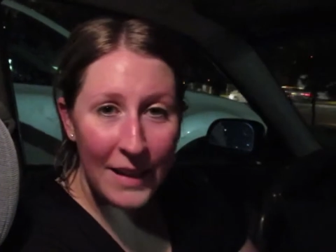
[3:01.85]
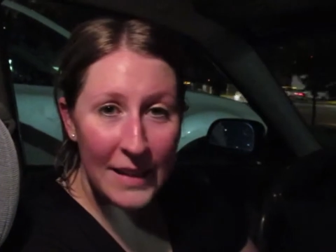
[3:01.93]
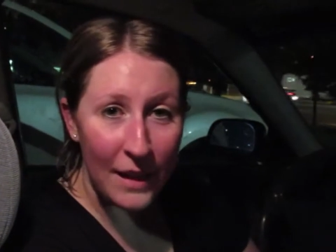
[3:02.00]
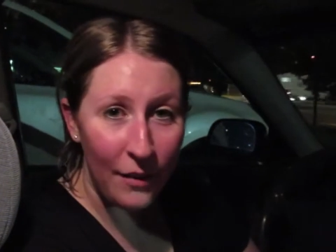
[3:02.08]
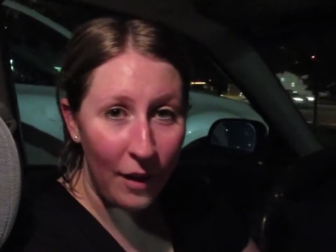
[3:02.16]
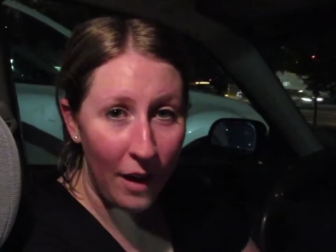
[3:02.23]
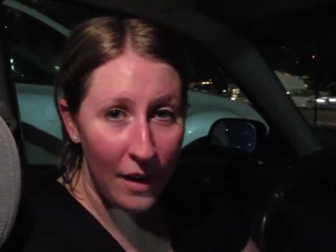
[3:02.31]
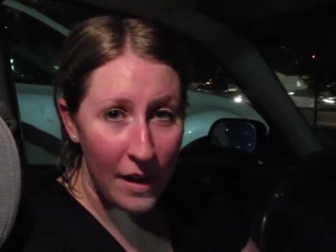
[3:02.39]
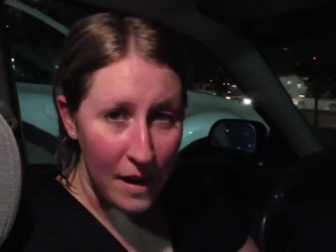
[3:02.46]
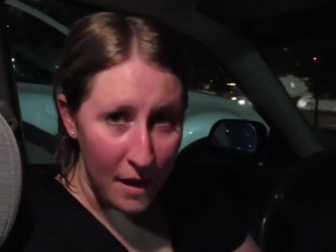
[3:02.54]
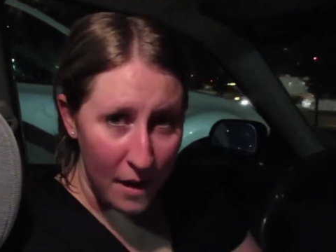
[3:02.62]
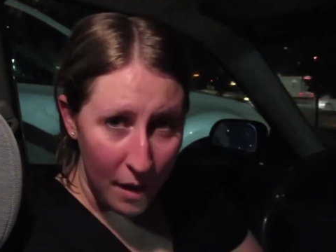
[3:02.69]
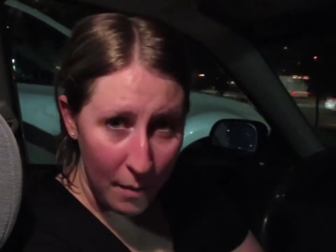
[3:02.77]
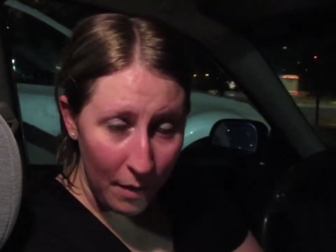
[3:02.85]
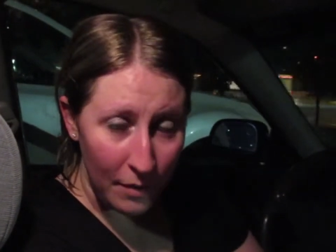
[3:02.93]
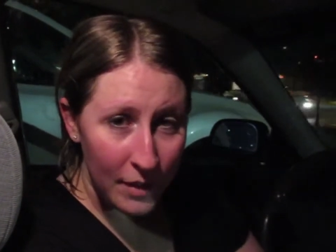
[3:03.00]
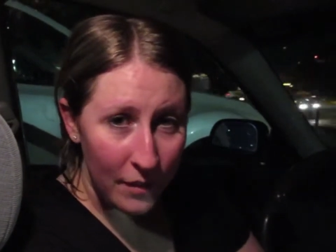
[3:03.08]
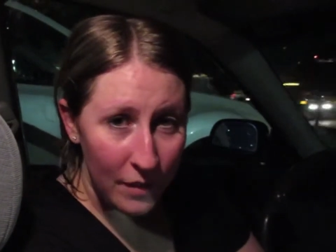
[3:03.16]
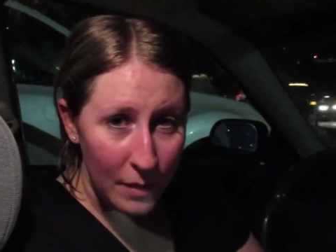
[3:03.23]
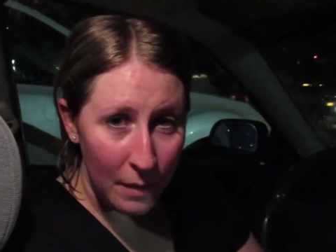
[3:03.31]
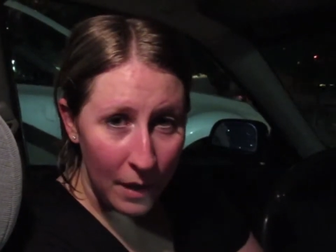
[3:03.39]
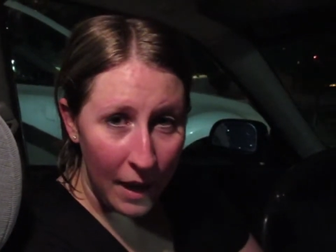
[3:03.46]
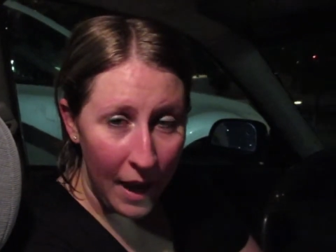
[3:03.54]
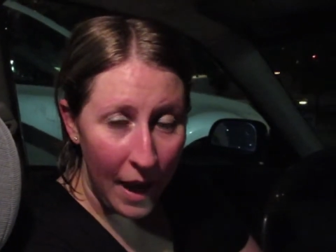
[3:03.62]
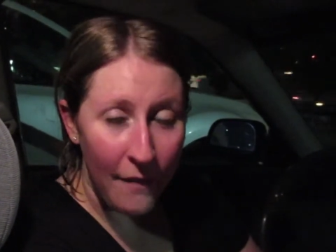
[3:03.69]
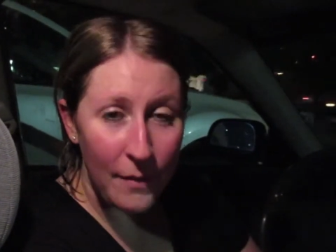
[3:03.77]
I said, I've got about 70, I
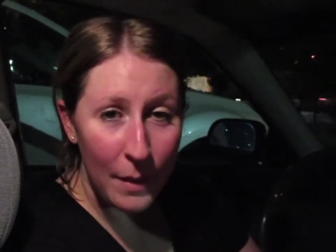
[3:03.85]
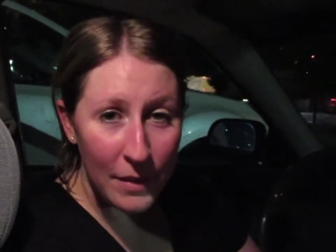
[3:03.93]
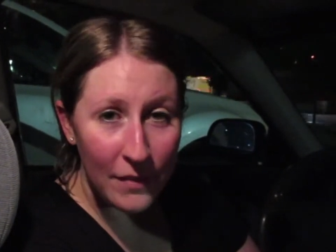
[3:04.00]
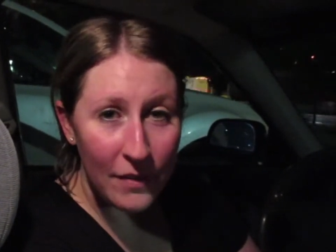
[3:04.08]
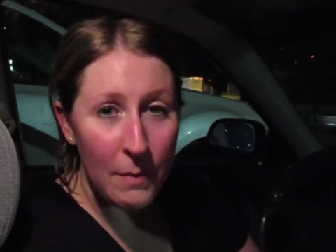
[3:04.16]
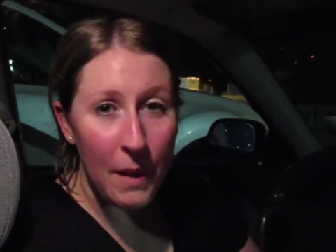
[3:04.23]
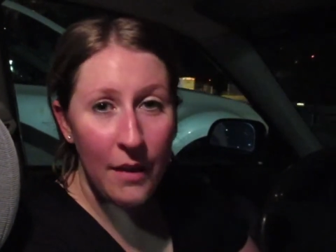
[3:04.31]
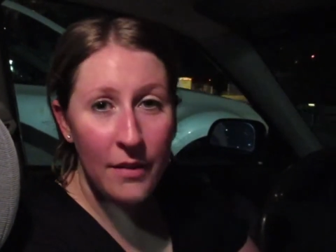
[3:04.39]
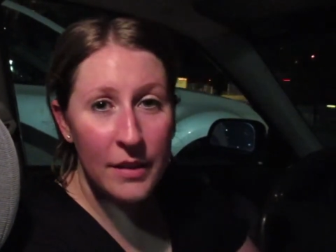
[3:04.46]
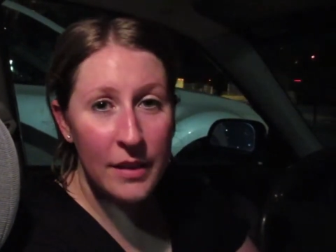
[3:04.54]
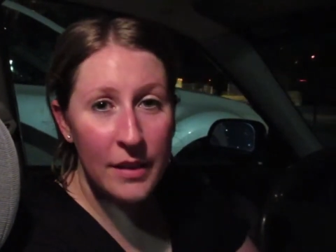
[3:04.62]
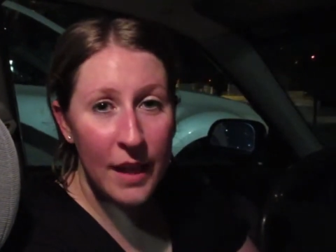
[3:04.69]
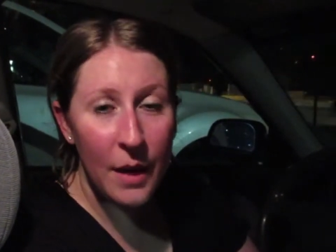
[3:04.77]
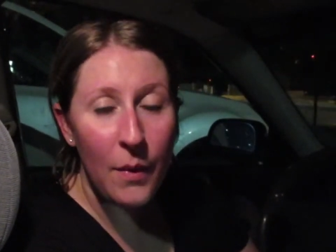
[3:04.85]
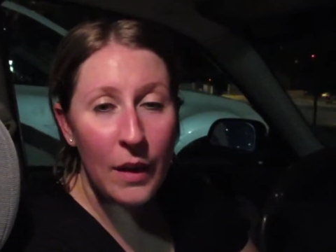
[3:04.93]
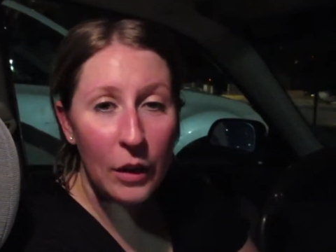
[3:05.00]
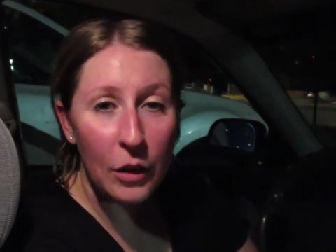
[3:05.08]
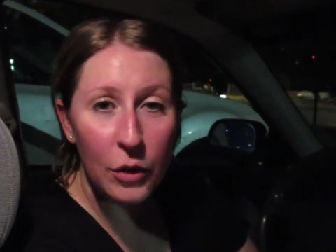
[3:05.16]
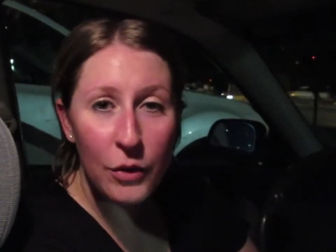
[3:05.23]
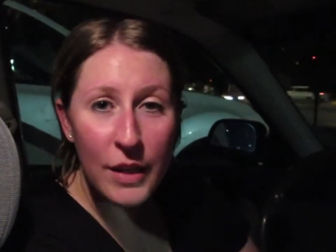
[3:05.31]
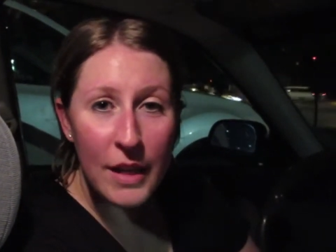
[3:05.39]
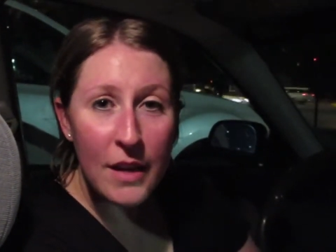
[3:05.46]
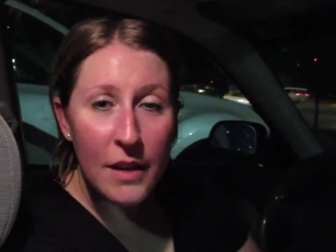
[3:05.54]
have about 70 pounds that I want to lose.